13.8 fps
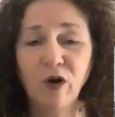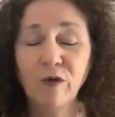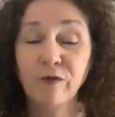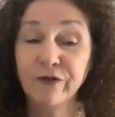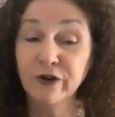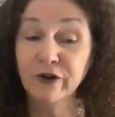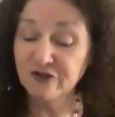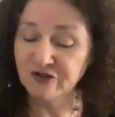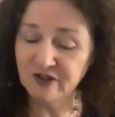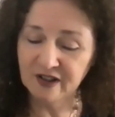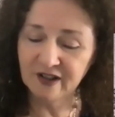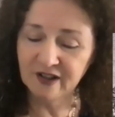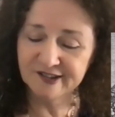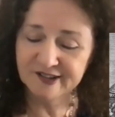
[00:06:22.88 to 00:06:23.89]
first,
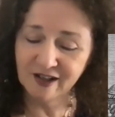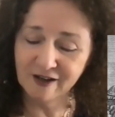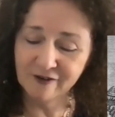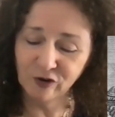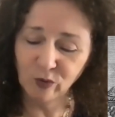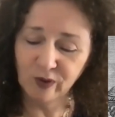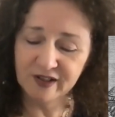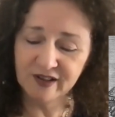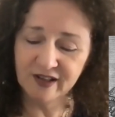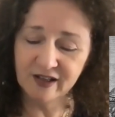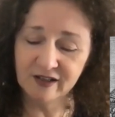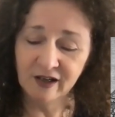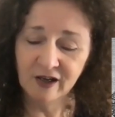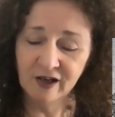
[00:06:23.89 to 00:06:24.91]
let's tell everyone
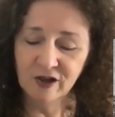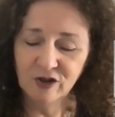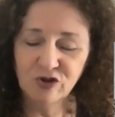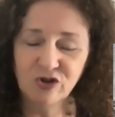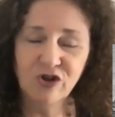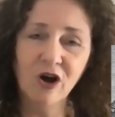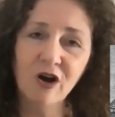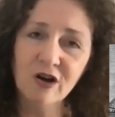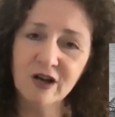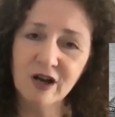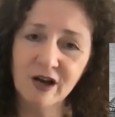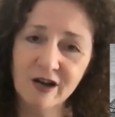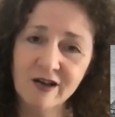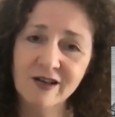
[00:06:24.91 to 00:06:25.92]
that
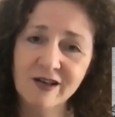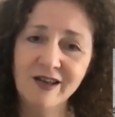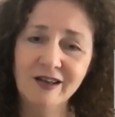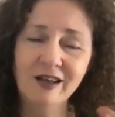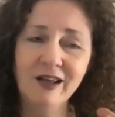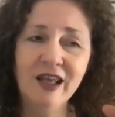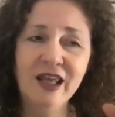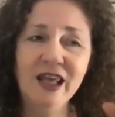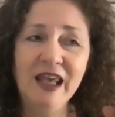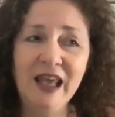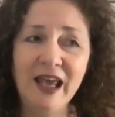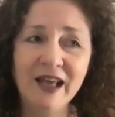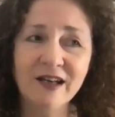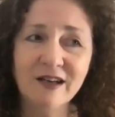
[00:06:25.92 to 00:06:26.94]
Donka,
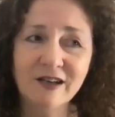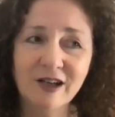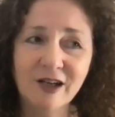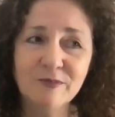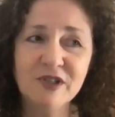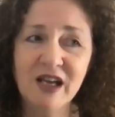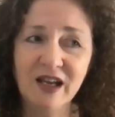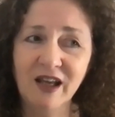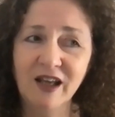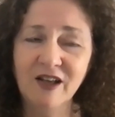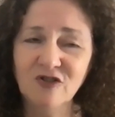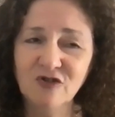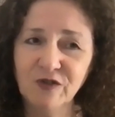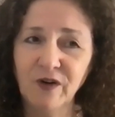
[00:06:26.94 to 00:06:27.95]
he ended up taking
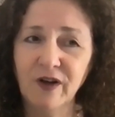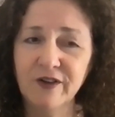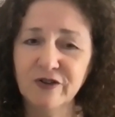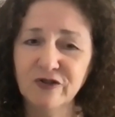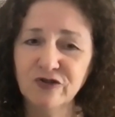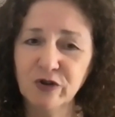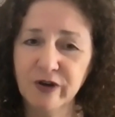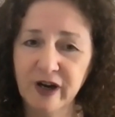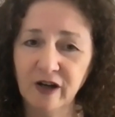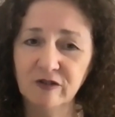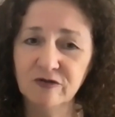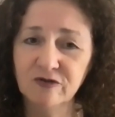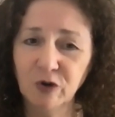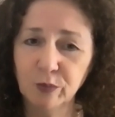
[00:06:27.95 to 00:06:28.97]
his father's
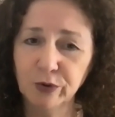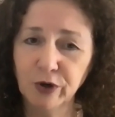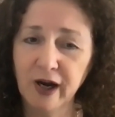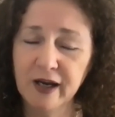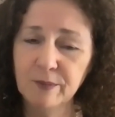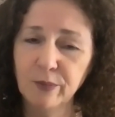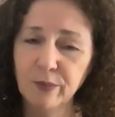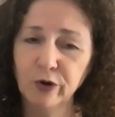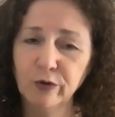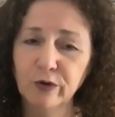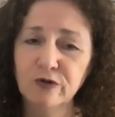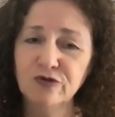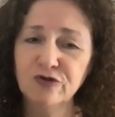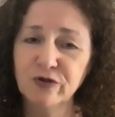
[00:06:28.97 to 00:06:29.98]
crown, so Brian
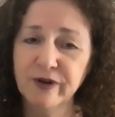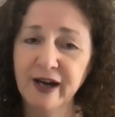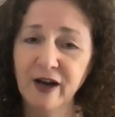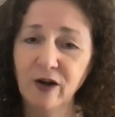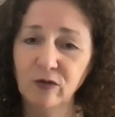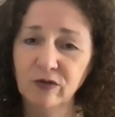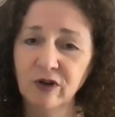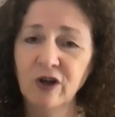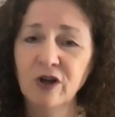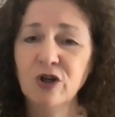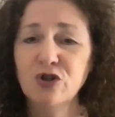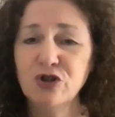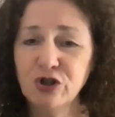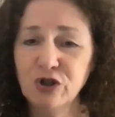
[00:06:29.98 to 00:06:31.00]
Boru's crown,
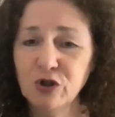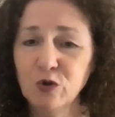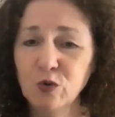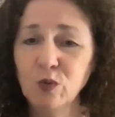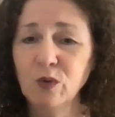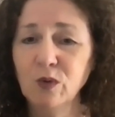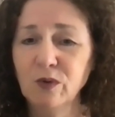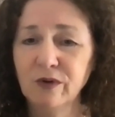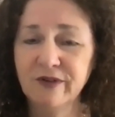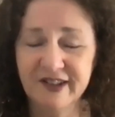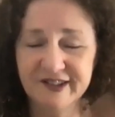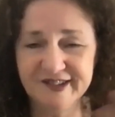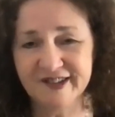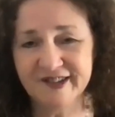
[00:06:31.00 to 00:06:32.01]

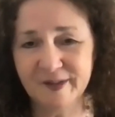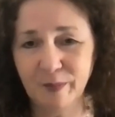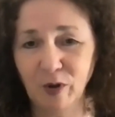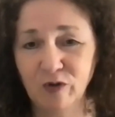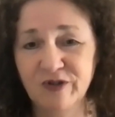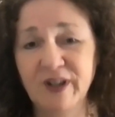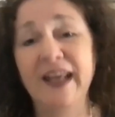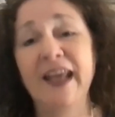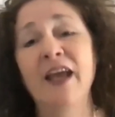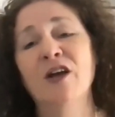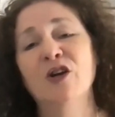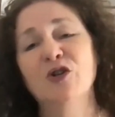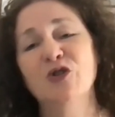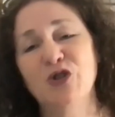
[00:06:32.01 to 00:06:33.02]
this is supposedly,
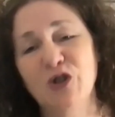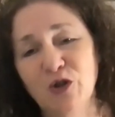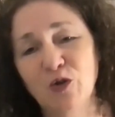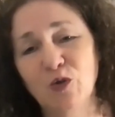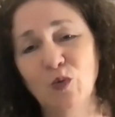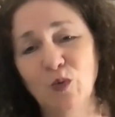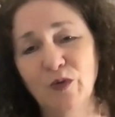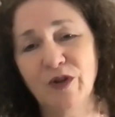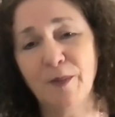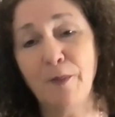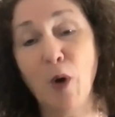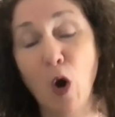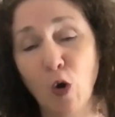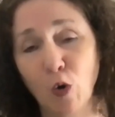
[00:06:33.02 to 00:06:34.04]
to the
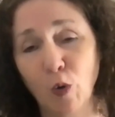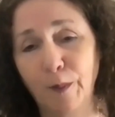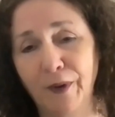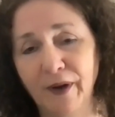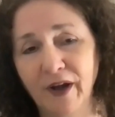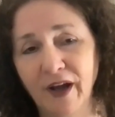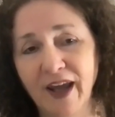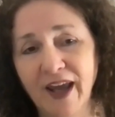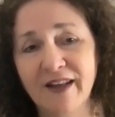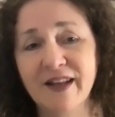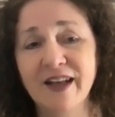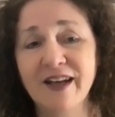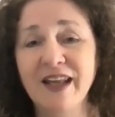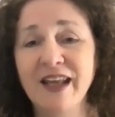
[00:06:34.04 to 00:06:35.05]
Pope. And
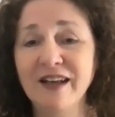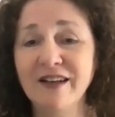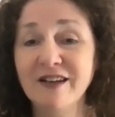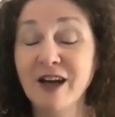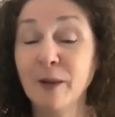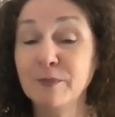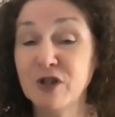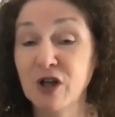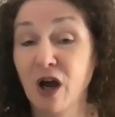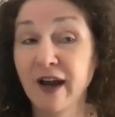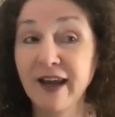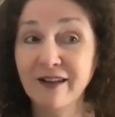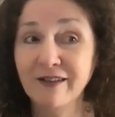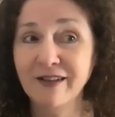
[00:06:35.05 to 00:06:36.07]
then he ended up
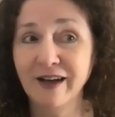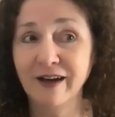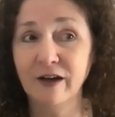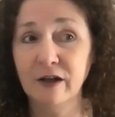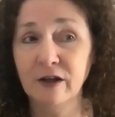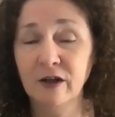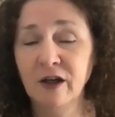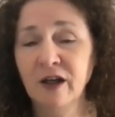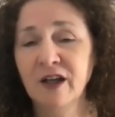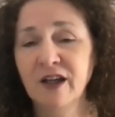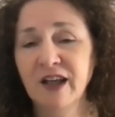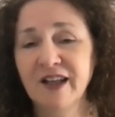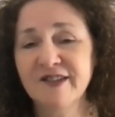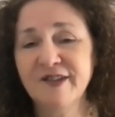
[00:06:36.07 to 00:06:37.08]
dying there.
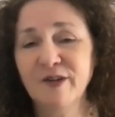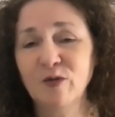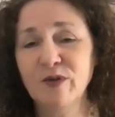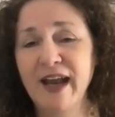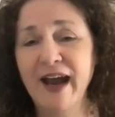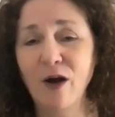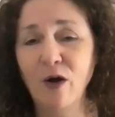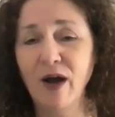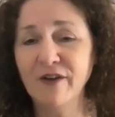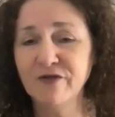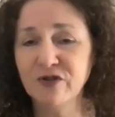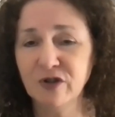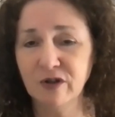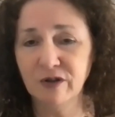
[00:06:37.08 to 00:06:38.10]
And so now,
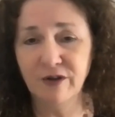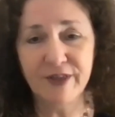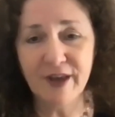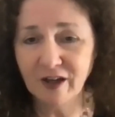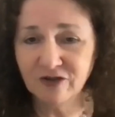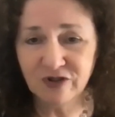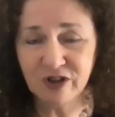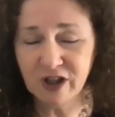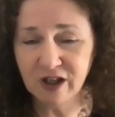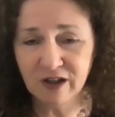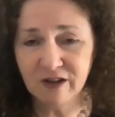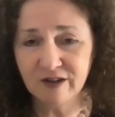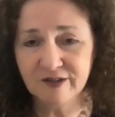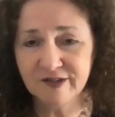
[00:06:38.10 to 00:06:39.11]
after 1,000
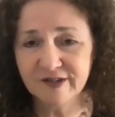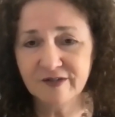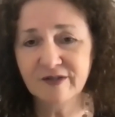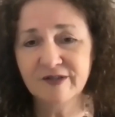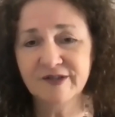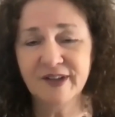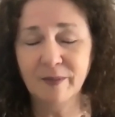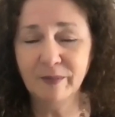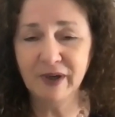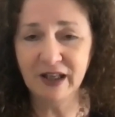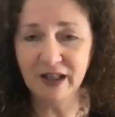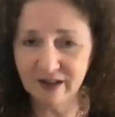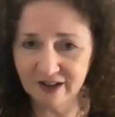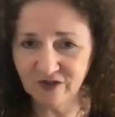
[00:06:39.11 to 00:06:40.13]
years,
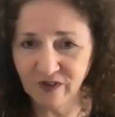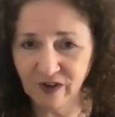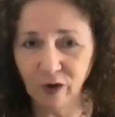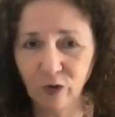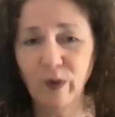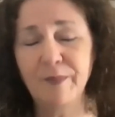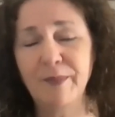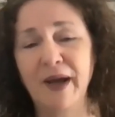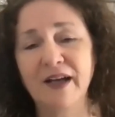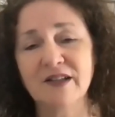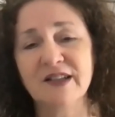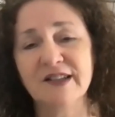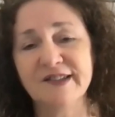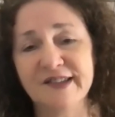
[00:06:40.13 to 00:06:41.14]
this fellow went back
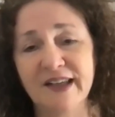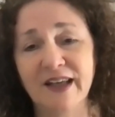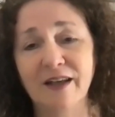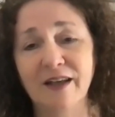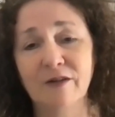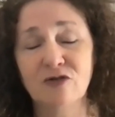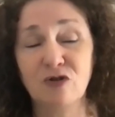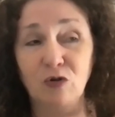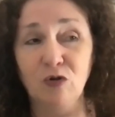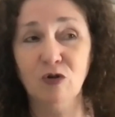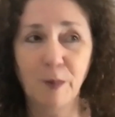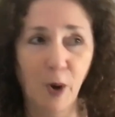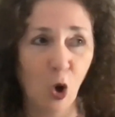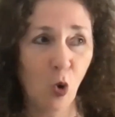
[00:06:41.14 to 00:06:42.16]
to say to
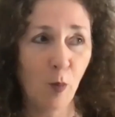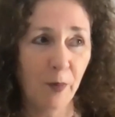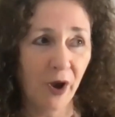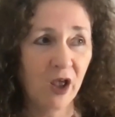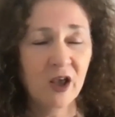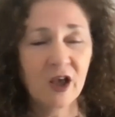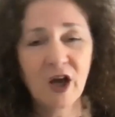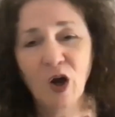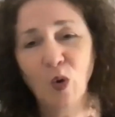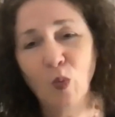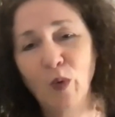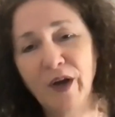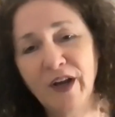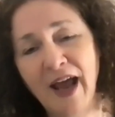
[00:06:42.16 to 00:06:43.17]
the Pope,
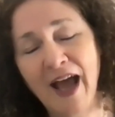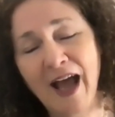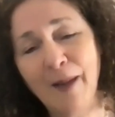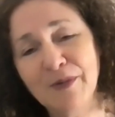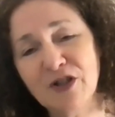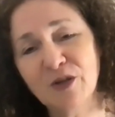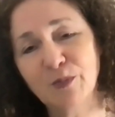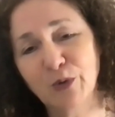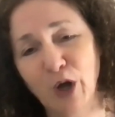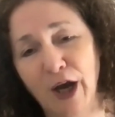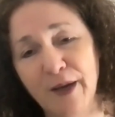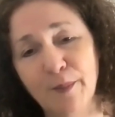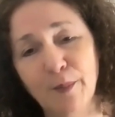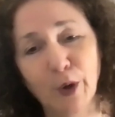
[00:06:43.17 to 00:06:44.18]
what happened to
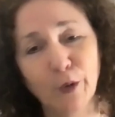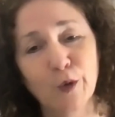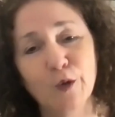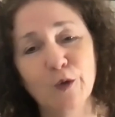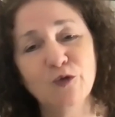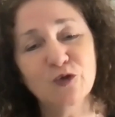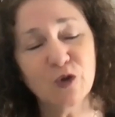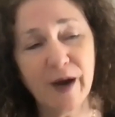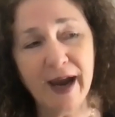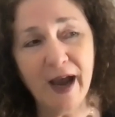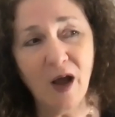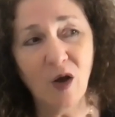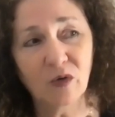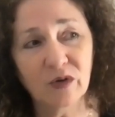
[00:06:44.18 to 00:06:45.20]
Brian Boru's
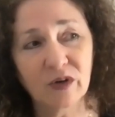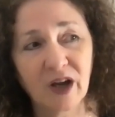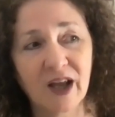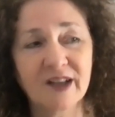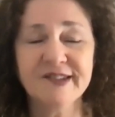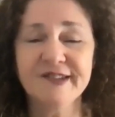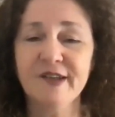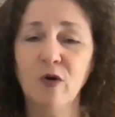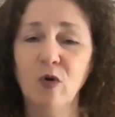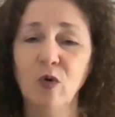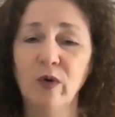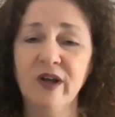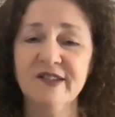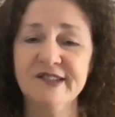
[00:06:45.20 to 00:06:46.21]
crown? And
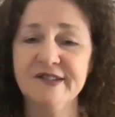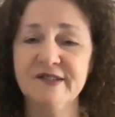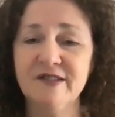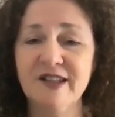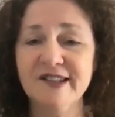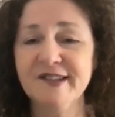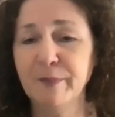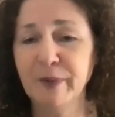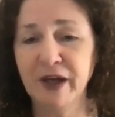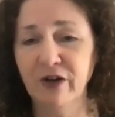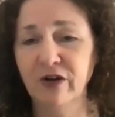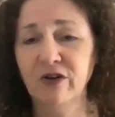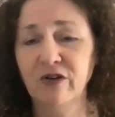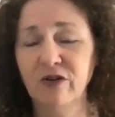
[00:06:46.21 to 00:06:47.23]
so it's
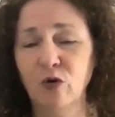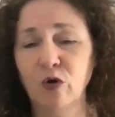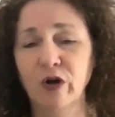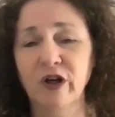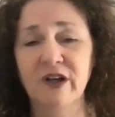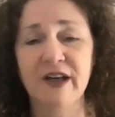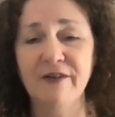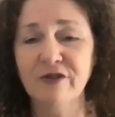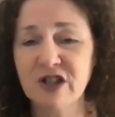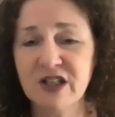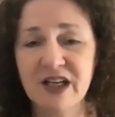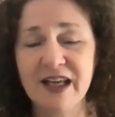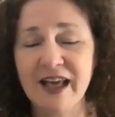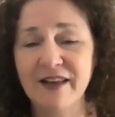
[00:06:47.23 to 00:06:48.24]
disappeared, or it never
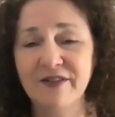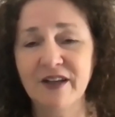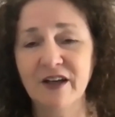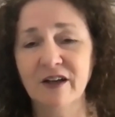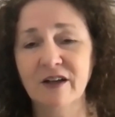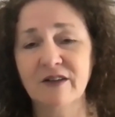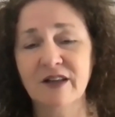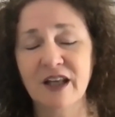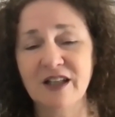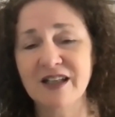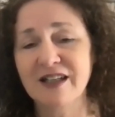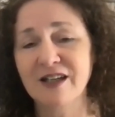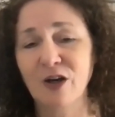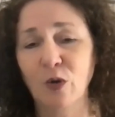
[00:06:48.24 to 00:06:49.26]
did get there. They
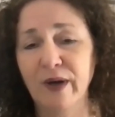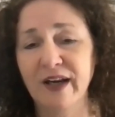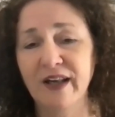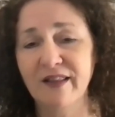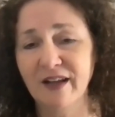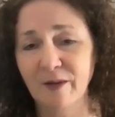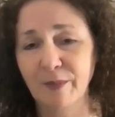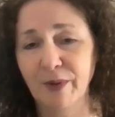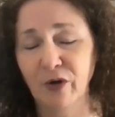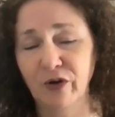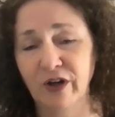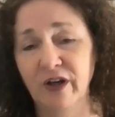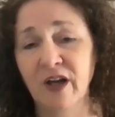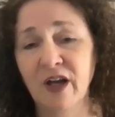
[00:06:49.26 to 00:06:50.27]
didn't know anything about
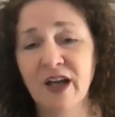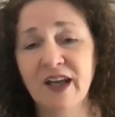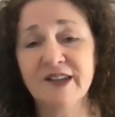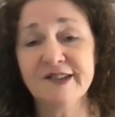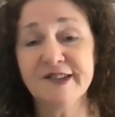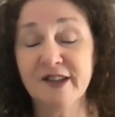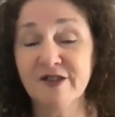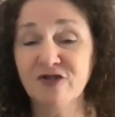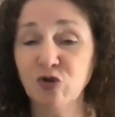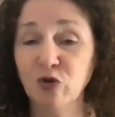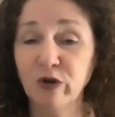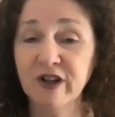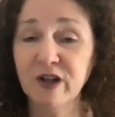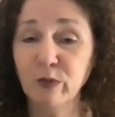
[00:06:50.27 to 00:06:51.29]
it, is the
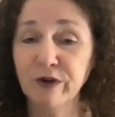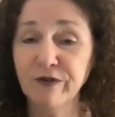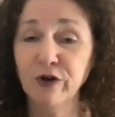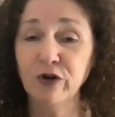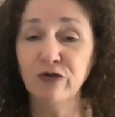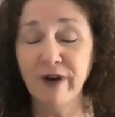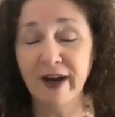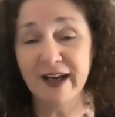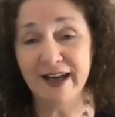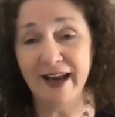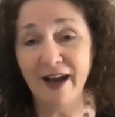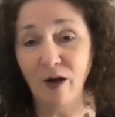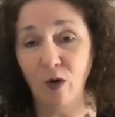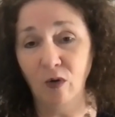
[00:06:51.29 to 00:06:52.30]
story that we've heard right
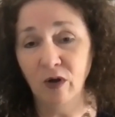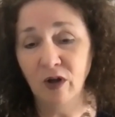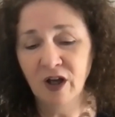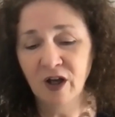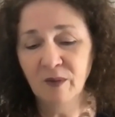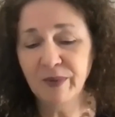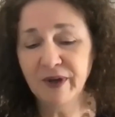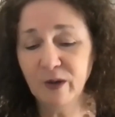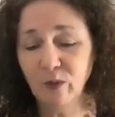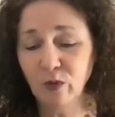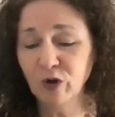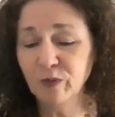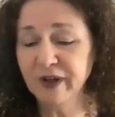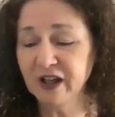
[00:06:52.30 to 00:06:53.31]
now. But it
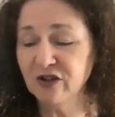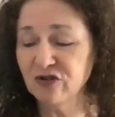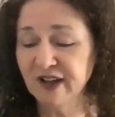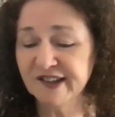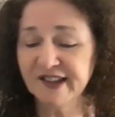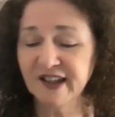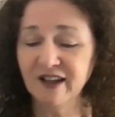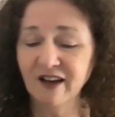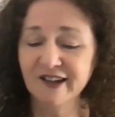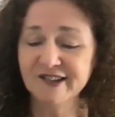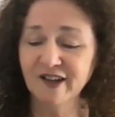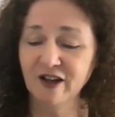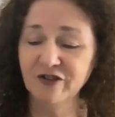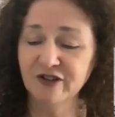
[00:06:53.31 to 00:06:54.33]
will be interesting. I
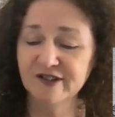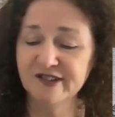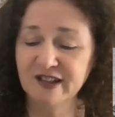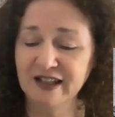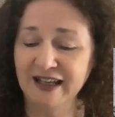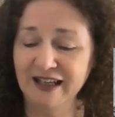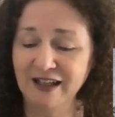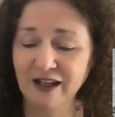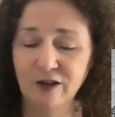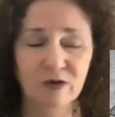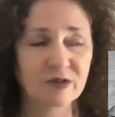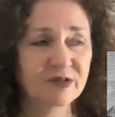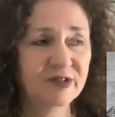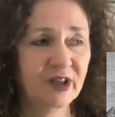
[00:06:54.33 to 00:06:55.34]
saw there's a lady who's